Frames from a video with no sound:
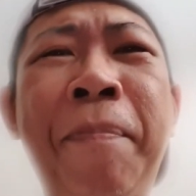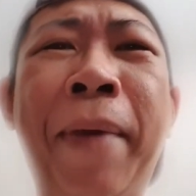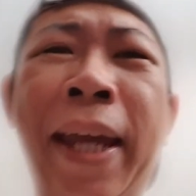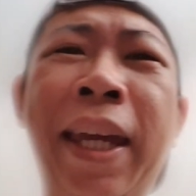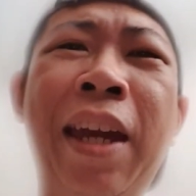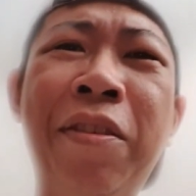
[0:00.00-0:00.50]

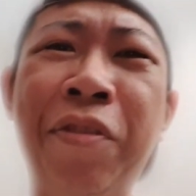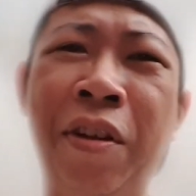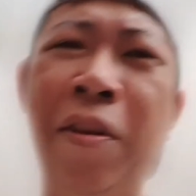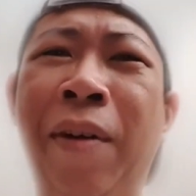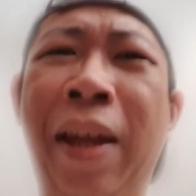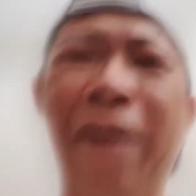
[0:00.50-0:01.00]
package
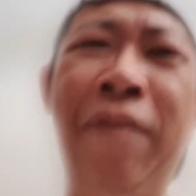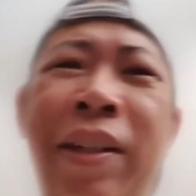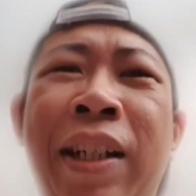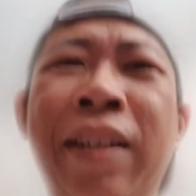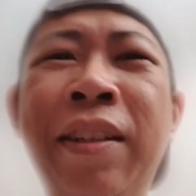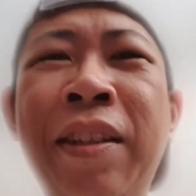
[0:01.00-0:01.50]
or
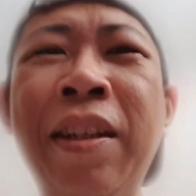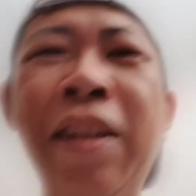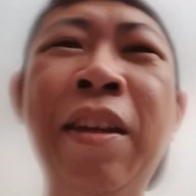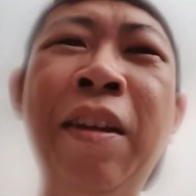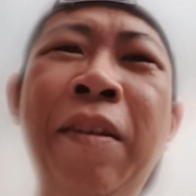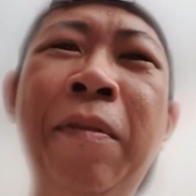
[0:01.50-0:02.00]
whatever
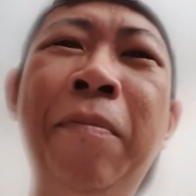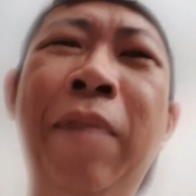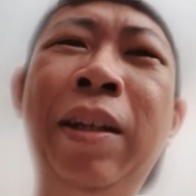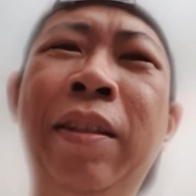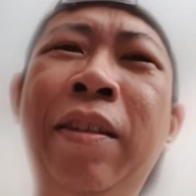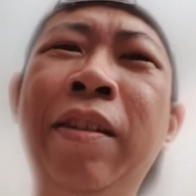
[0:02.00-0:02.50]
but